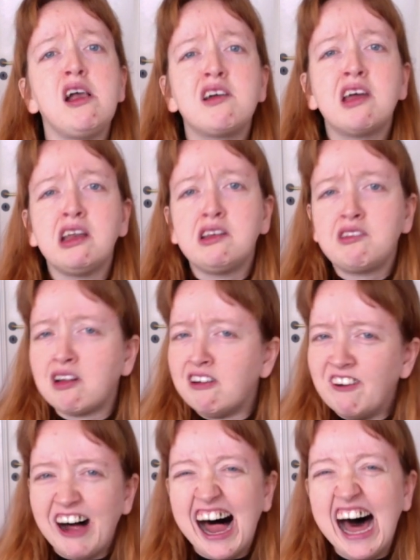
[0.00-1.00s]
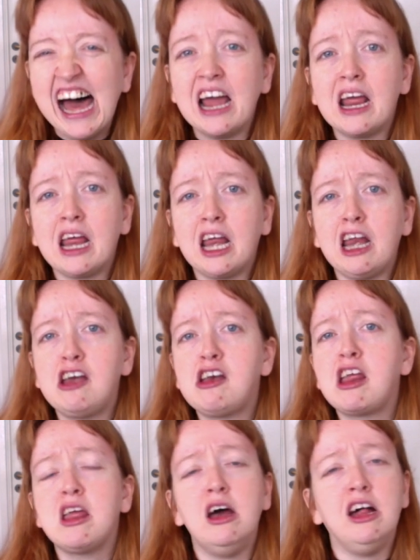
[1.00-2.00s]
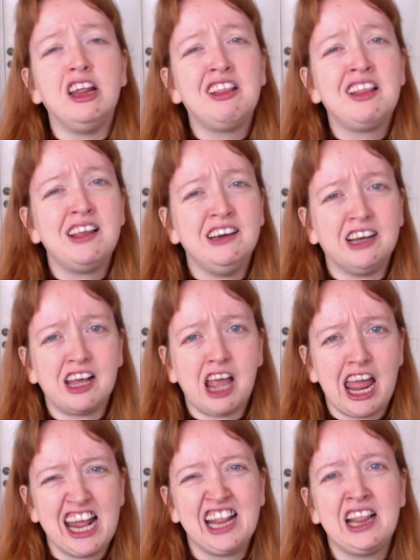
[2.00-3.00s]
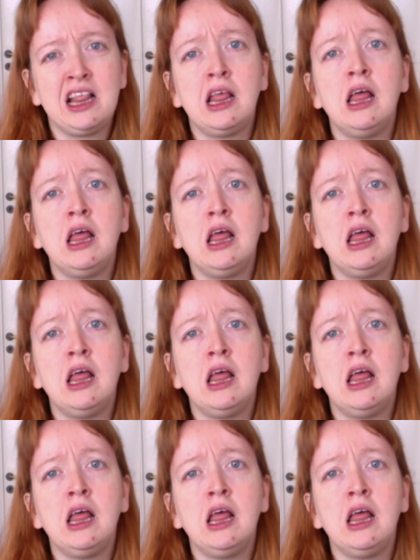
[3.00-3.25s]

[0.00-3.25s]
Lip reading: couture in your suitcase